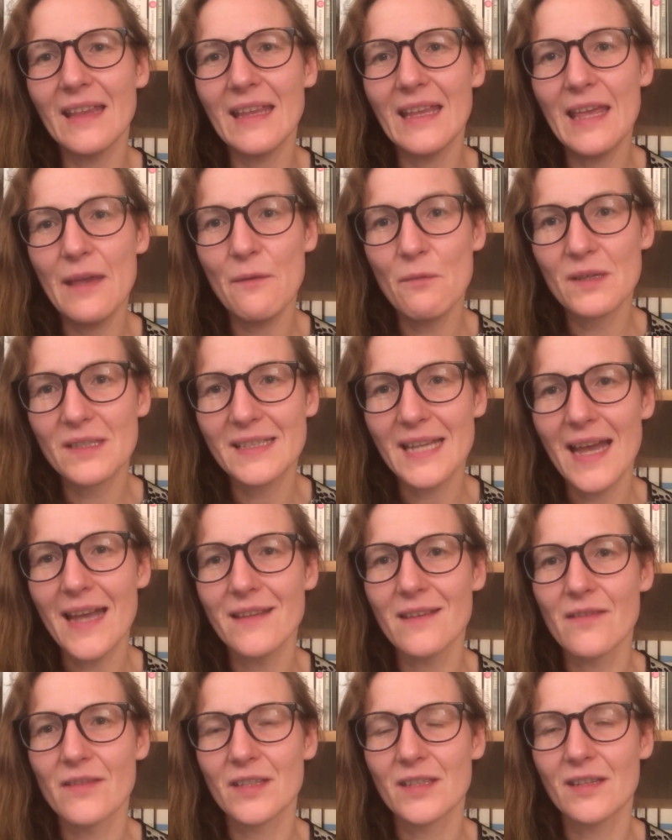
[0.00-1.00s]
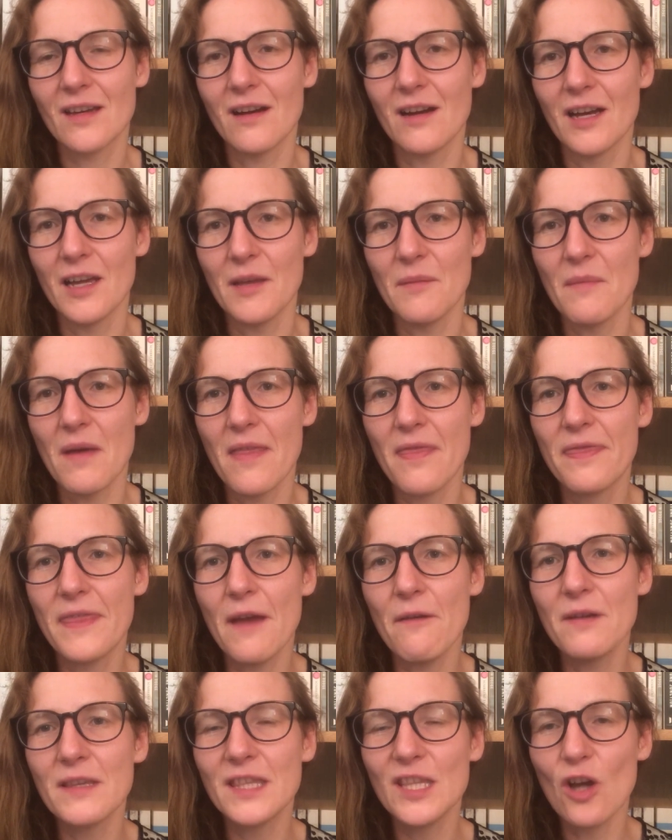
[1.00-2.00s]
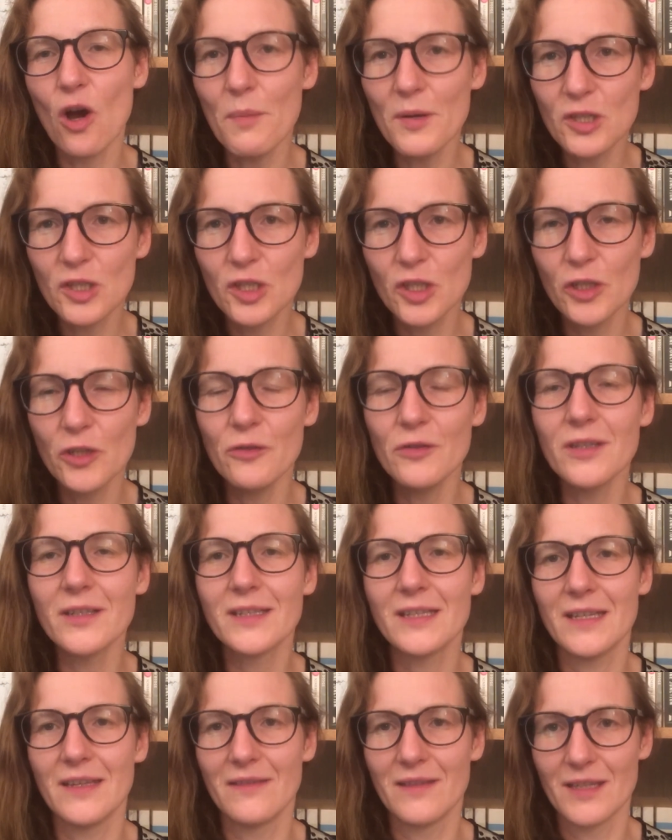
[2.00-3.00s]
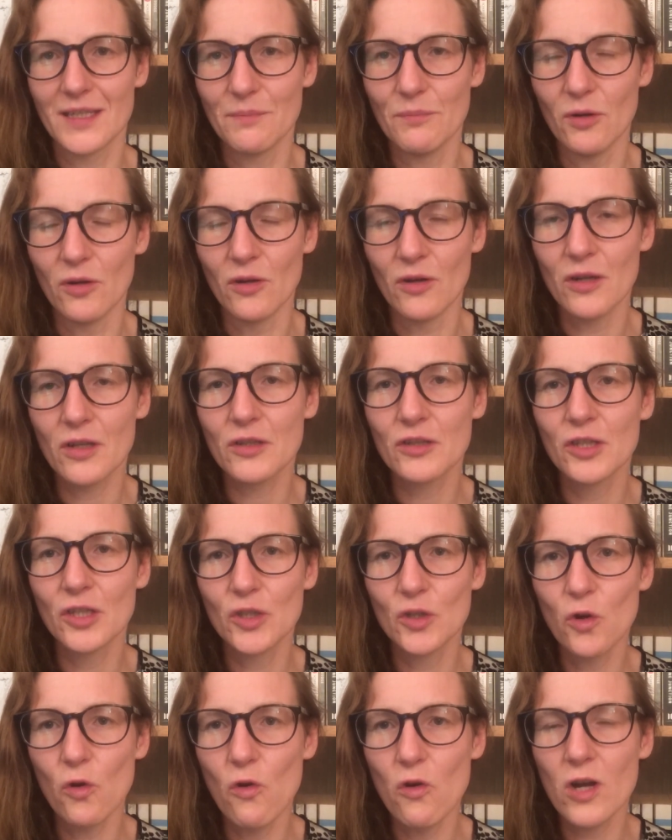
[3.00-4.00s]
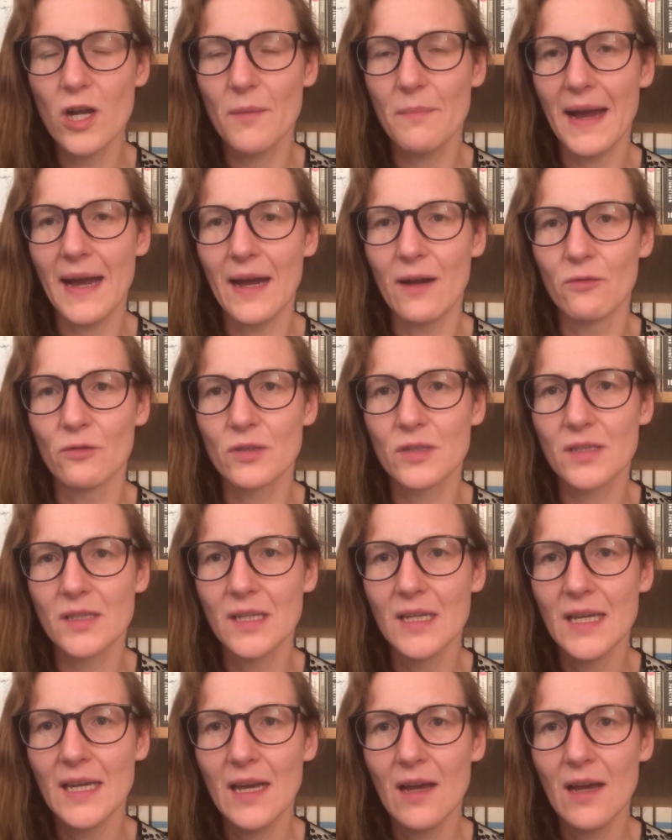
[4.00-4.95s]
he was ten at the time. There is the opportunity in this book to talk about